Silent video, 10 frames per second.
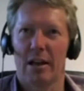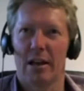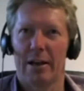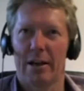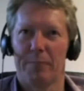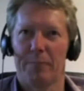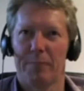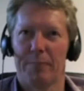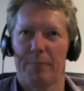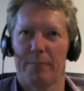um,
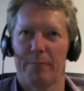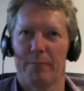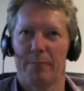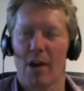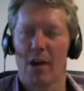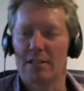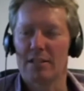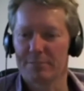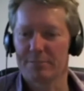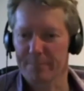writing,
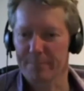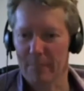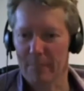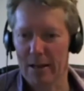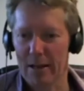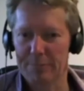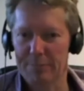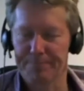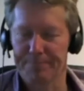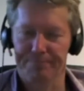um,
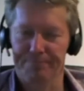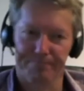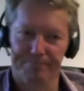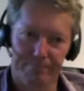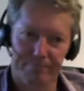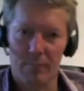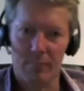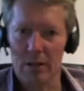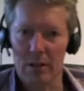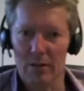you
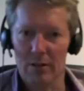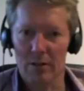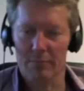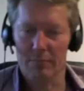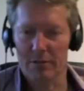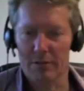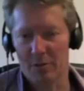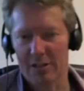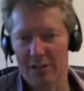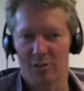know, new
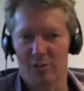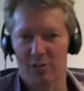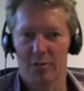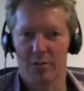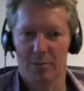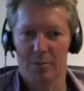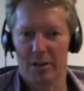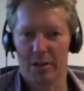articles for the website.